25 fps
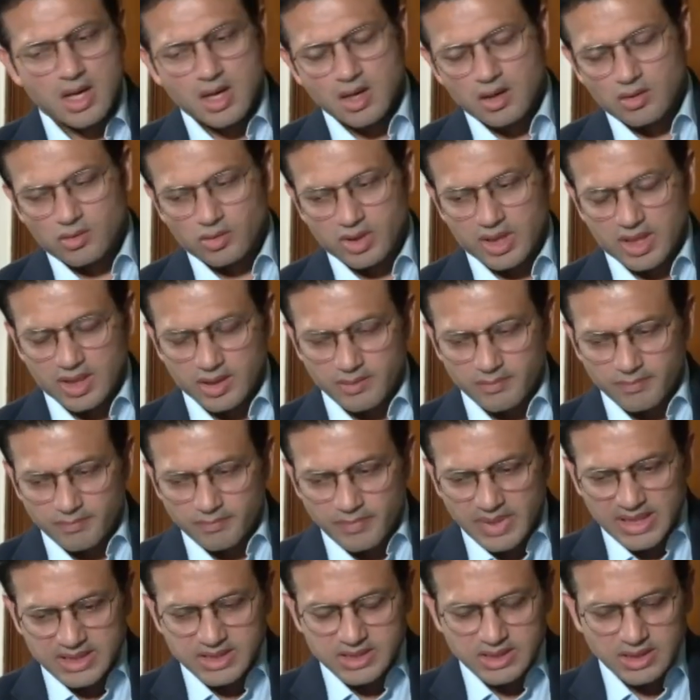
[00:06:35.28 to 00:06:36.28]
Okay,
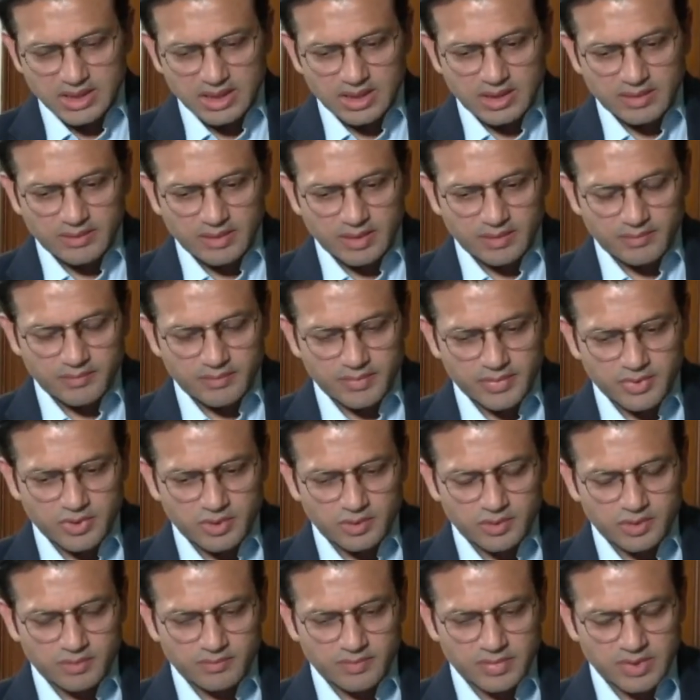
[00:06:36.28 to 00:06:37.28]
but
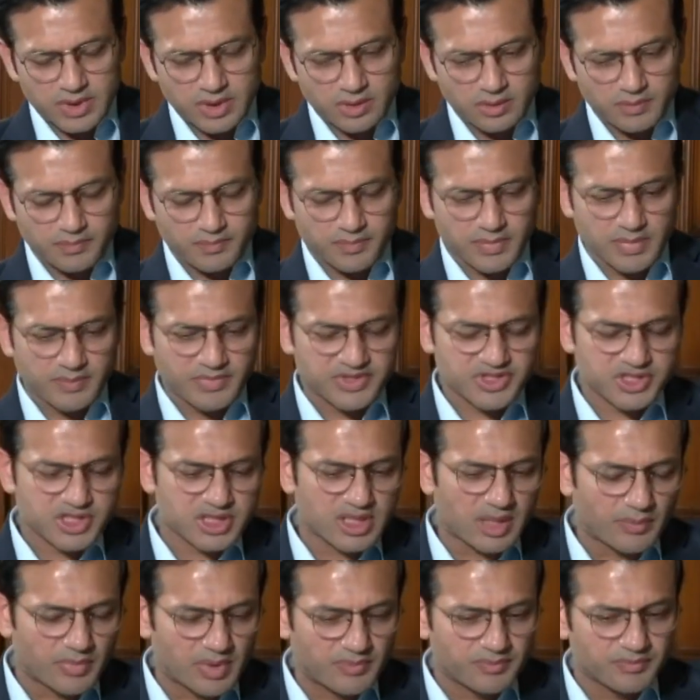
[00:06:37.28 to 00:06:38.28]
Mr.
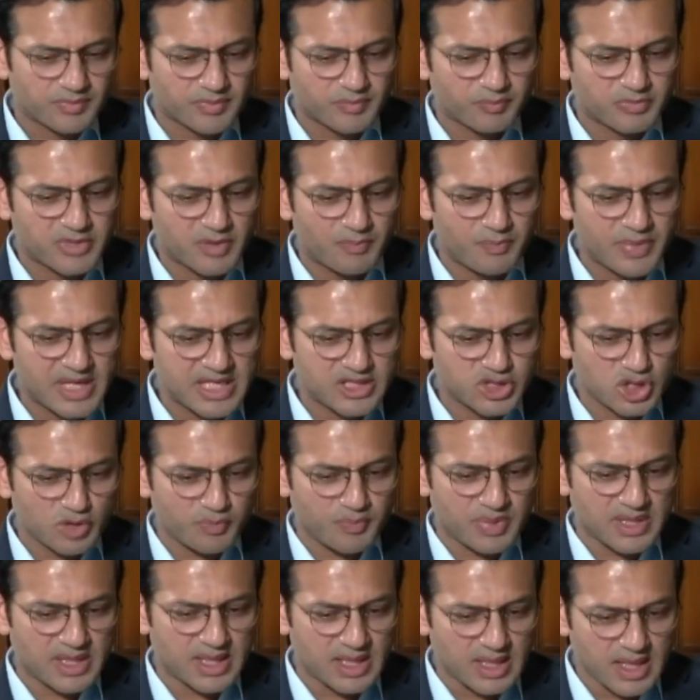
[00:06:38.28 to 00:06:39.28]
Chidambaram, the
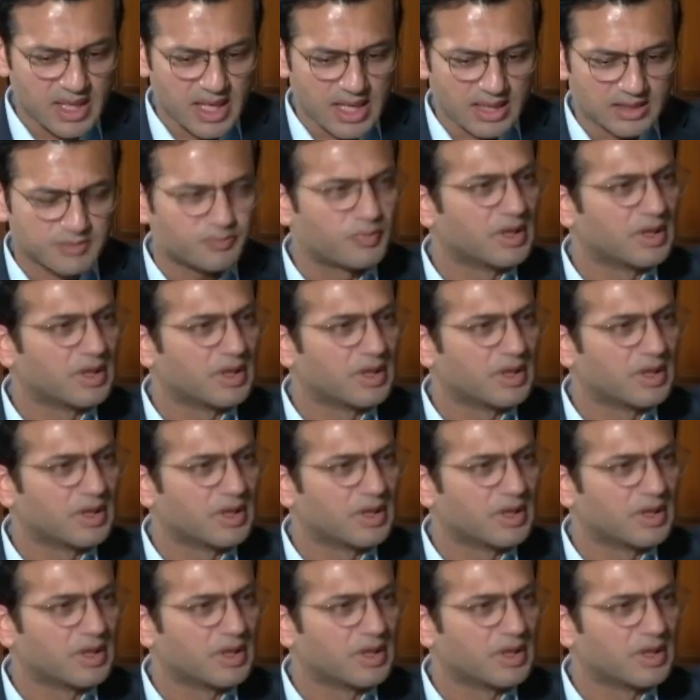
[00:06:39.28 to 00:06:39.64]
BJP,